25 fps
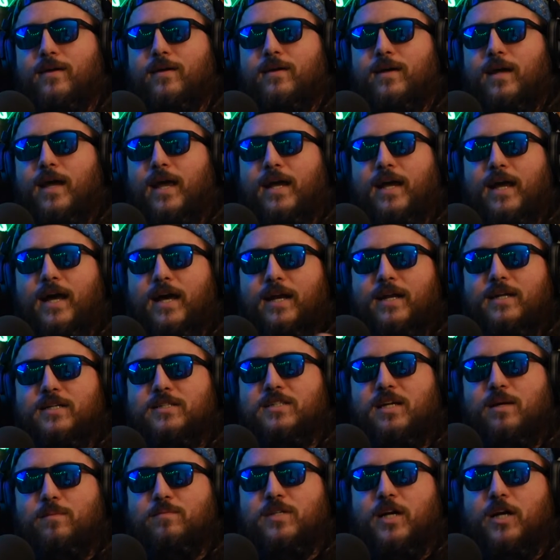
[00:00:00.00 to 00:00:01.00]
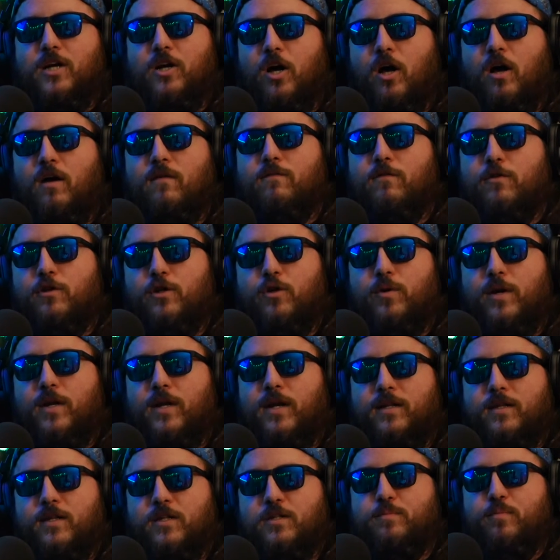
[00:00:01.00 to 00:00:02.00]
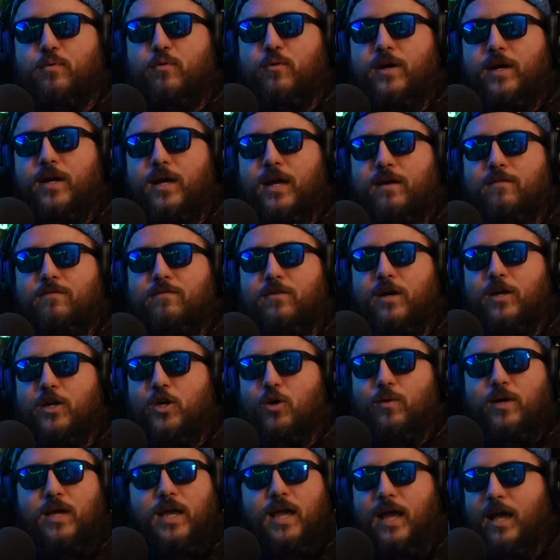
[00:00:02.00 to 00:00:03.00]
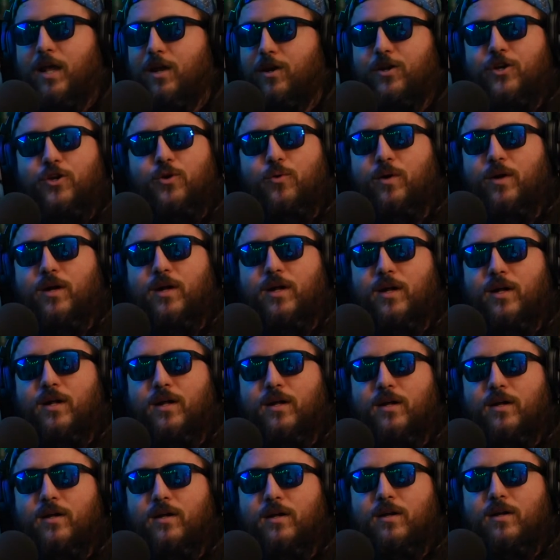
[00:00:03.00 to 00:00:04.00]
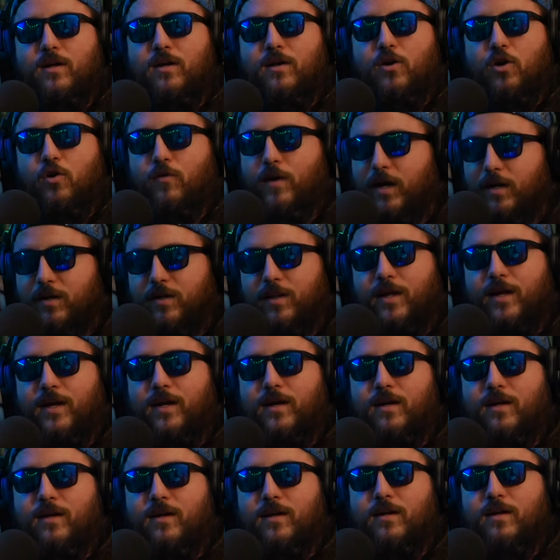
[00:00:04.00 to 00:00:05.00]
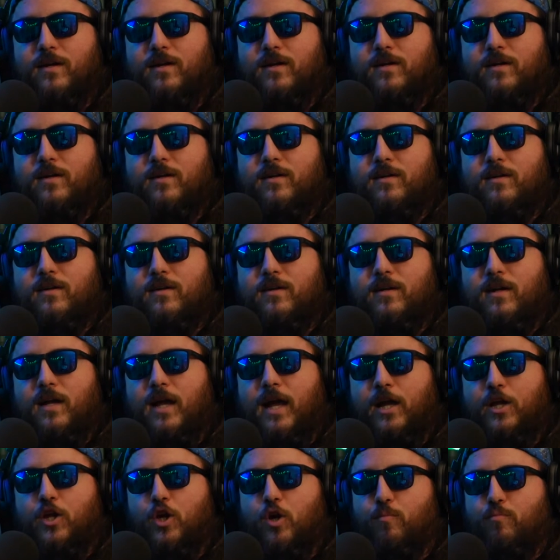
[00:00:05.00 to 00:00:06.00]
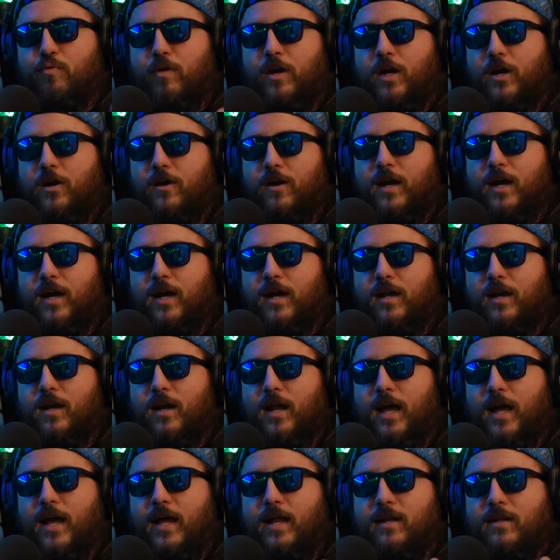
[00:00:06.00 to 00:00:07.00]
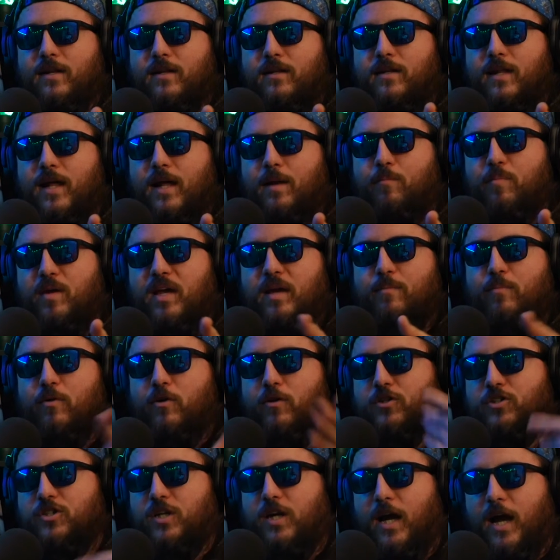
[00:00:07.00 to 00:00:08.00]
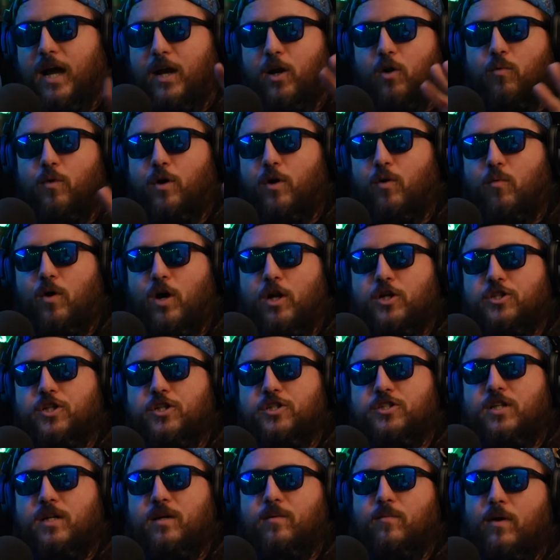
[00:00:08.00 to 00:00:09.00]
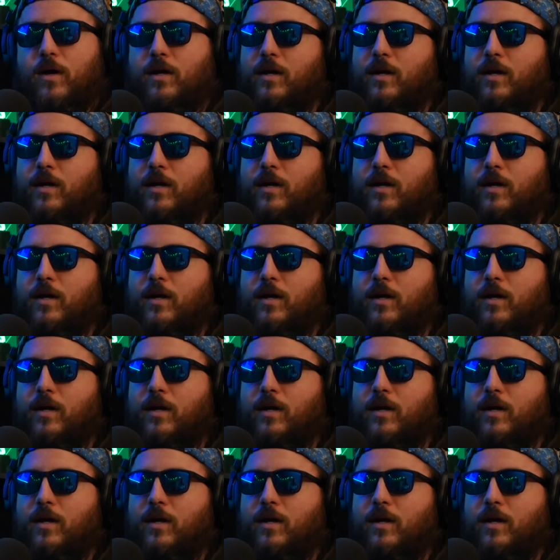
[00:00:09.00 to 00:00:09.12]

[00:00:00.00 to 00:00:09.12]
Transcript: it kind of seems like convoluted at this point if like you can't do it correctly and you bring her in and then people is like, I don't want to watch this anymore.